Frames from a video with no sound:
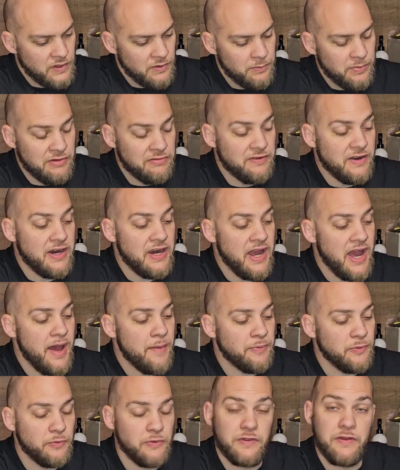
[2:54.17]
Been very
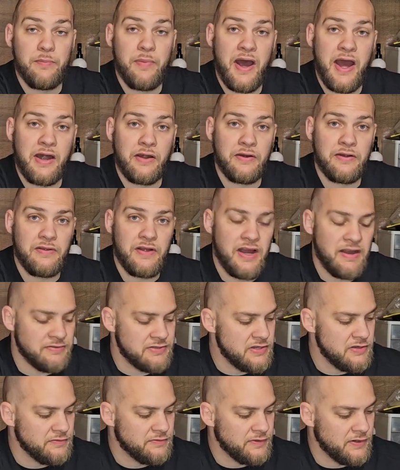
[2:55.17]
happy with the battery life
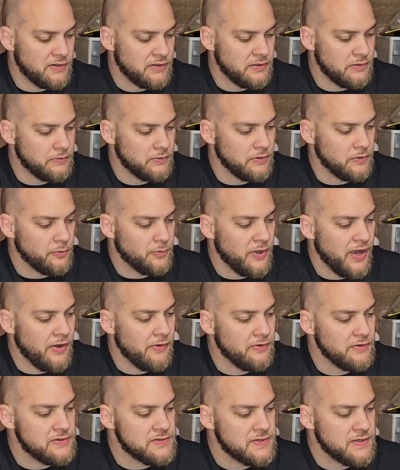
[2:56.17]
so far. We're going to
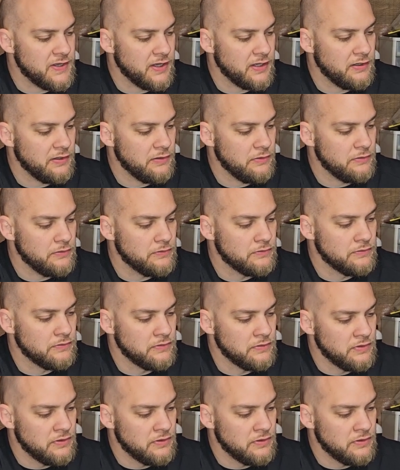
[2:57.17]
power this thing on.